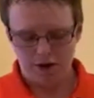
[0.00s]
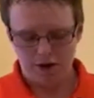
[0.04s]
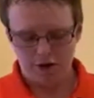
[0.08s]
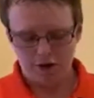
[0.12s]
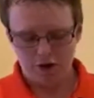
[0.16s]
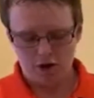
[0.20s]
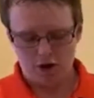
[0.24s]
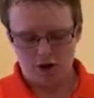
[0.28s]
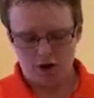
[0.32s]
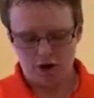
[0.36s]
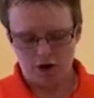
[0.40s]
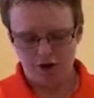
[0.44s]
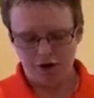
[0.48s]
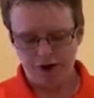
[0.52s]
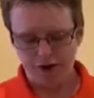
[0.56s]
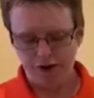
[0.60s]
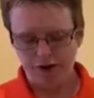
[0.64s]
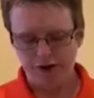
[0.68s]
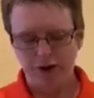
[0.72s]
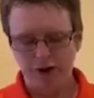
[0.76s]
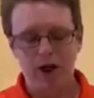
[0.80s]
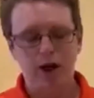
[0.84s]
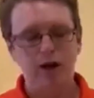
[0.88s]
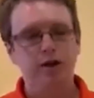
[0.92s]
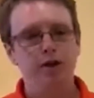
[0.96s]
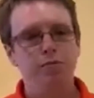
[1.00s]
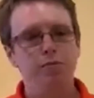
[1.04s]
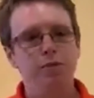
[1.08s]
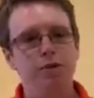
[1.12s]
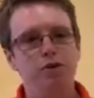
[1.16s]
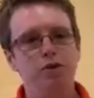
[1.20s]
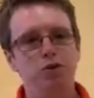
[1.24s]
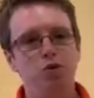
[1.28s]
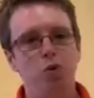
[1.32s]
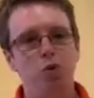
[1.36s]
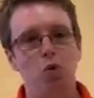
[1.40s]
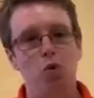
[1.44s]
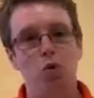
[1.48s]
called
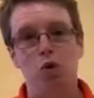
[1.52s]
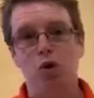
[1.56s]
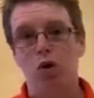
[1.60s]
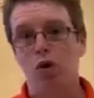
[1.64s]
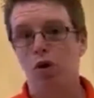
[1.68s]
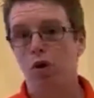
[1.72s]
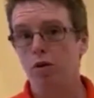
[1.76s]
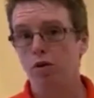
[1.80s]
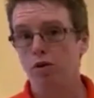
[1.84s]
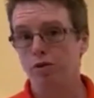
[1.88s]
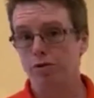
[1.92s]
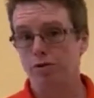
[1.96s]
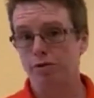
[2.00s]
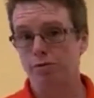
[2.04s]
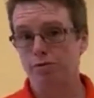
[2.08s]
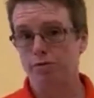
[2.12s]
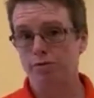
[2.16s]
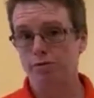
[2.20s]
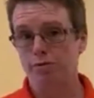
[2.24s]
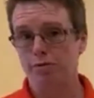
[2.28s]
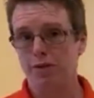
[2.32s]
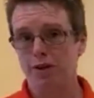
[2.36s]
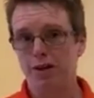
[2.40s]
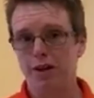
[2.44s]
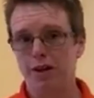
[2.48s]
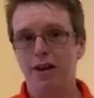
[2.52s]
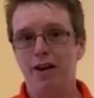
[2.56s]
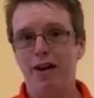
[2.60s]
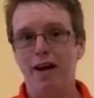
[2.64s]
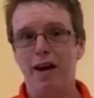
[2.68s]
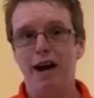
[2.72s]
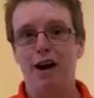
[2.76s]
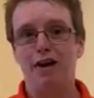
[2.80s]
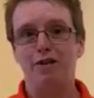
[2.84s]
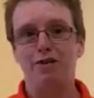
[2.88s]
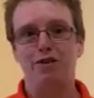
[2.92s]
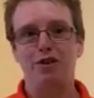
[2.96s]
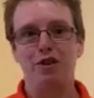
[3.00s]
Documents or Art.
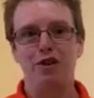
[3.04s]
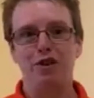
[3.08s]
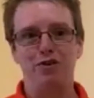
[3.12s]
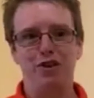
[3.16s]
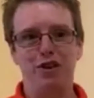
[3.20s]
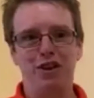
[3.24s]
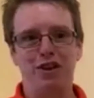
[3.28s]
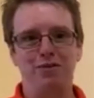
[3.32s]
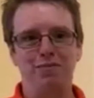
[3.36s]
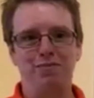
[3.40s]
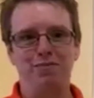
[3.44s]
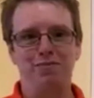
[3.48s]
I'll see you then.